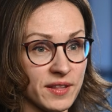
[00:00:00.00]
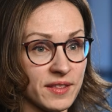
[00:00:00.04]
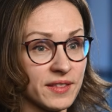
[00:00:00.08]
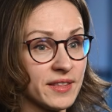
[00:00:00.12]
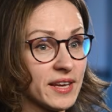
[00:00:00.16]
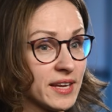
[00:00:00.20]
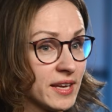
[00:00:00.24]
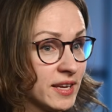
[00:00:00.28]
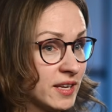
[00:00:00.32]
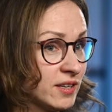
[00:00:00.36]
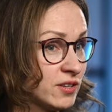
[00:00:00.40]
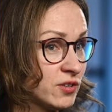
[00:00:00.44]
the
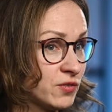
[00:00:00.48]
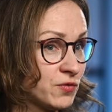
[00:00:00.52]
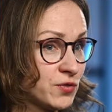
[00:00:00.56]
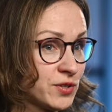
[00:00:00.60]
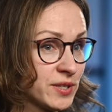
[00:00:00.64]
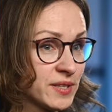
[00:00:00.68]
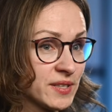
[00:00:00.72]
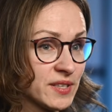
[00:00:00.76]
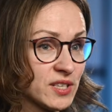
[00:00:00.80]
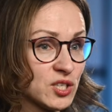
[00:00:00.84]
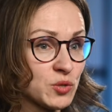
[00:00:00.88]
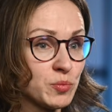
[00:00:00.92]
key
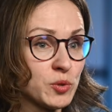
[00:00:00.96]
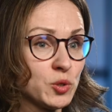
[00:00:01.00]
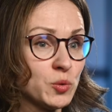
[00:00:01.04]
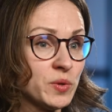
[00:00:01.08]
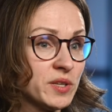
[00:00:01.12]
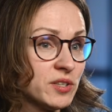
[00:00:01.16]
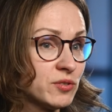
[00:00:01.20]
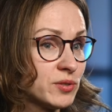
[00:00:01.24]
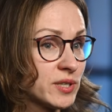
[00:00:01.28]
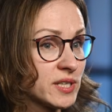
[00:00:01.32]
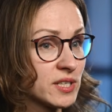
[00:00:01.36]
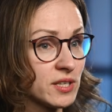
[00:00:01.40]
differences
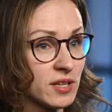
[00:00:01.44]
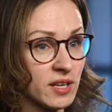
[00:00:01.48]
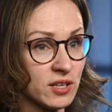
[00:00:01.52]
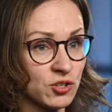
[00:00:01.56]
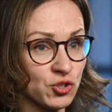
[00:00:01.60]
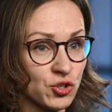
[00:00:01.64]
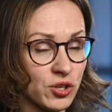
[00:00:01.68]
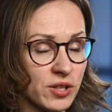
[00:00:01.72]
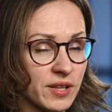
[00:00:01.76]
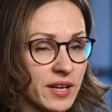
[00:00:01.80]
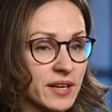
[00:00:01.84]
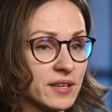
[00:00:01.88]
between
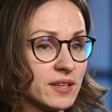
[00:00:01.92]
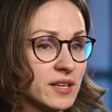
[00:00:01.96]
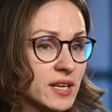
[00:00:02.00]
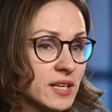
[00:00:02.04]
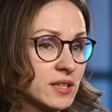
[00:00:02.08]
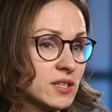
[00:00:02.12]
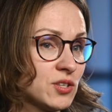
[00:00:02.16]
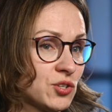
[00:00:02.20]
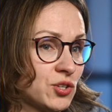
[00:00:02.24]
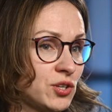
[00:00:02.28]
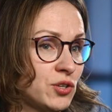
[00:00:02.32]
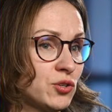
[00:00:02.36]
residential and
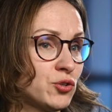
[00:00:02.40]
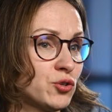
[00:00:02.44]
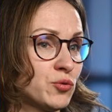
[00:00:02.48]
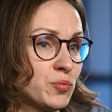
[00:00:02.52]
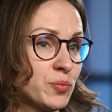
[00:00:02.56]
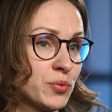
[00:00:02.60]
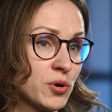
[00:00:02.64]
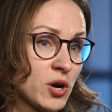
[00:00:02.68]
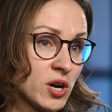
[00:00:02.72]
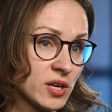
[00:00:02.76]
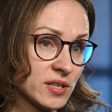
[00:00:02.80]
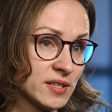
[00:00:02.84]
data center
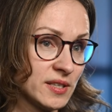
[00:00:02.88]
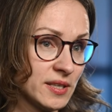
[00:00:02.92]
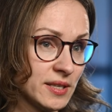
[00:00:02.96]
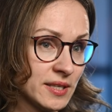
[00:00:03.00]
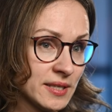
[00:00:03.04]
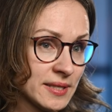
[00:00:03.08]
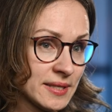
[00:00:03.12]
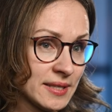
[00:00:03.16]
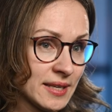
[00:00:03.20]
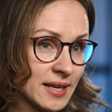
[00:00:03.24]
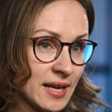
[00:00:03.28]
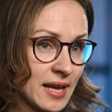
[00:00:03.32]

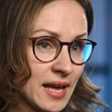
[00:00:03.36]
proxies,